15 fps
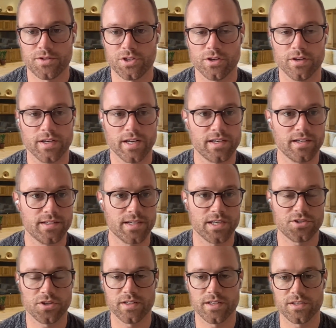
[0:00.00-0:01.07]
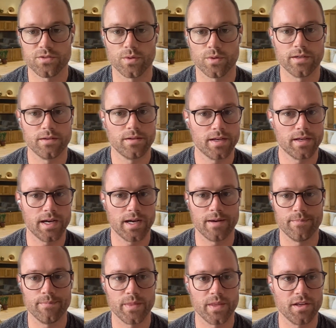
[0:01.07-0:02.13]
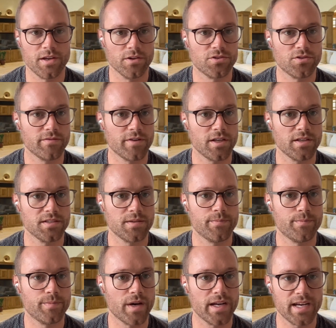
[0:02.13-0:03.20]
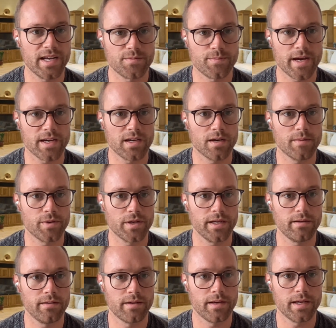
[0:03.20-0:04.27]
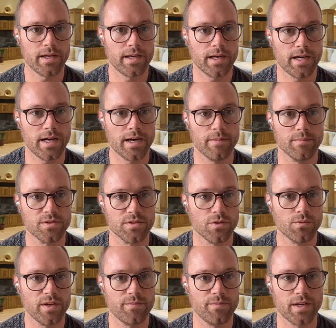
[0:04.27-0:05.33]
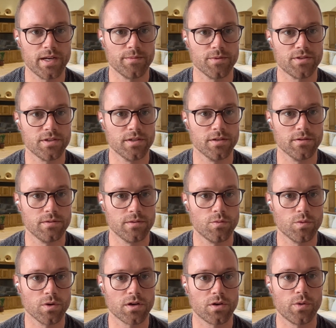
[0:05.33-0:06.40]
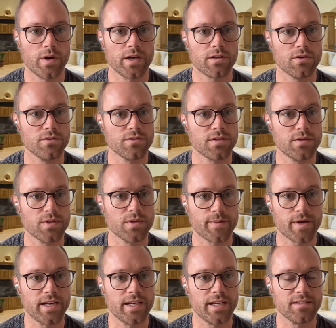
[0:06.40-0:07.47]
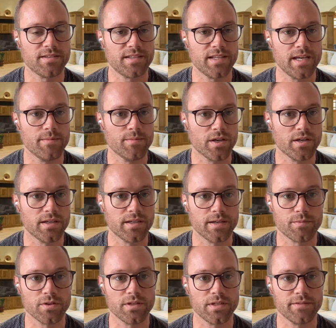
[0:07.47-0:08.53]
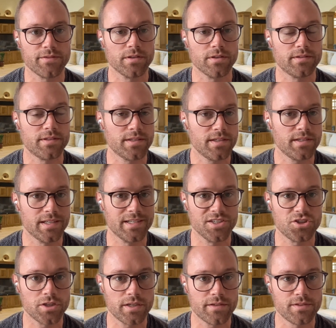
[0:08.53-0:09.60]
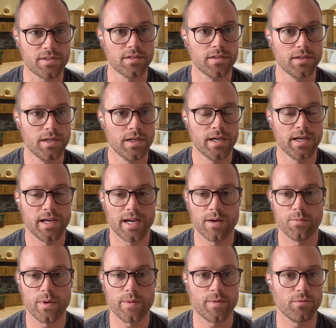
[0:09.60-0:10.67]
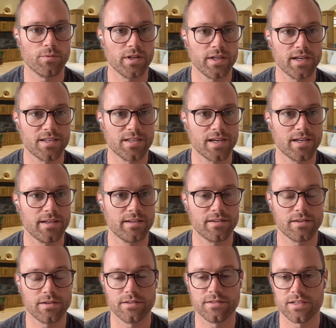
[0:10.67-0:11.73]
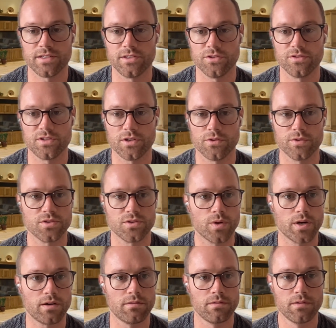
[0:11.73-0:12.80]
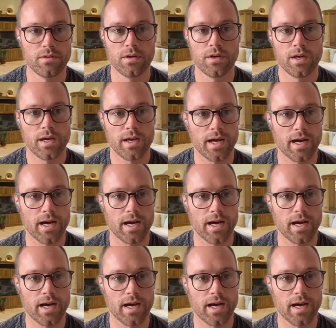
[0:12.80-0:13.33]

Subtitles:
Yeah, for sure. And I can touch on this one. Travala is a Binance-backed company. So we've been able to work quite closely with the Binance team on a number of different initiatives. We've been really excited to do so as well.